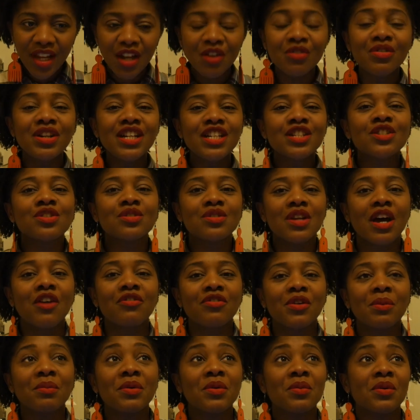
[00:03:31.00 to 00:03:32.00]
really stood
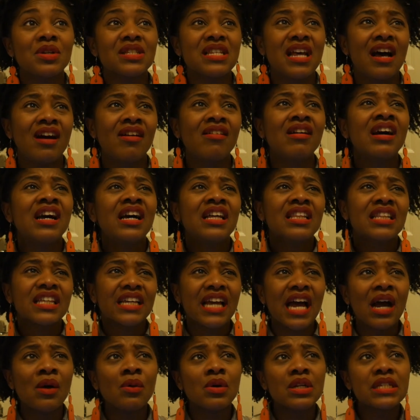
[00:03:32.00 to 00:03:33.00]
out for me was how the
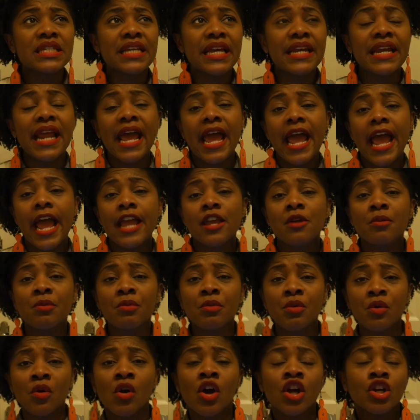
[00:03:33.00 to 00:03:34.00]
guy was saying,
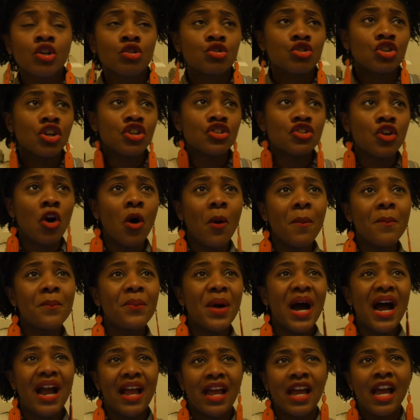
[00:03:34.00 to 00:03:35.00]
you just come
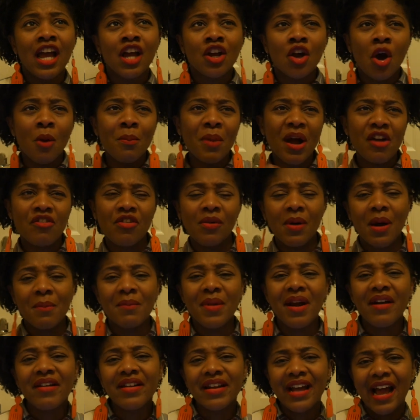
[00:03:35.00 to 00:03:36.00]
back from
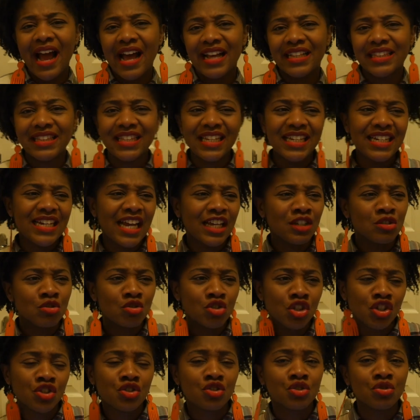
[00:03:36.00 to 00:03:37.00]
America and think that you
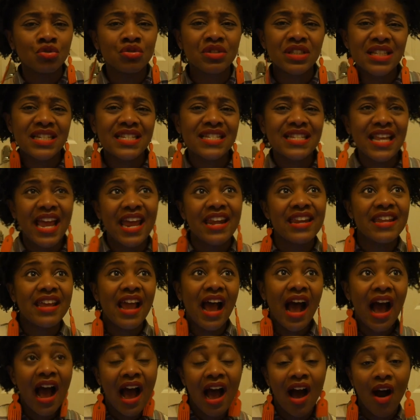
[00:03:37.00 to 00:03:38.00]
just do things
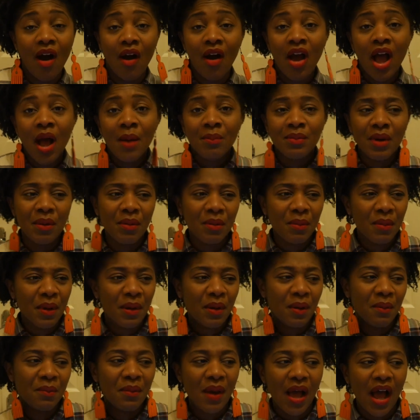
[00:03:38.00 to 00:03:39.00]
anyhow, blah, blah,
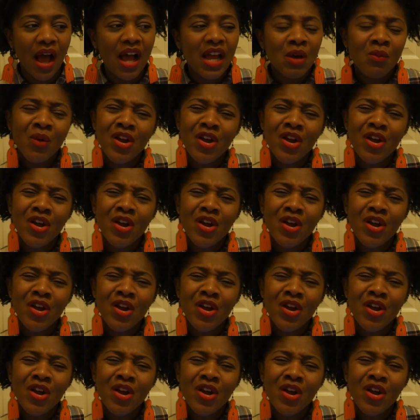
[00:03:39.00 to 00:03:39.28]
blah, blah.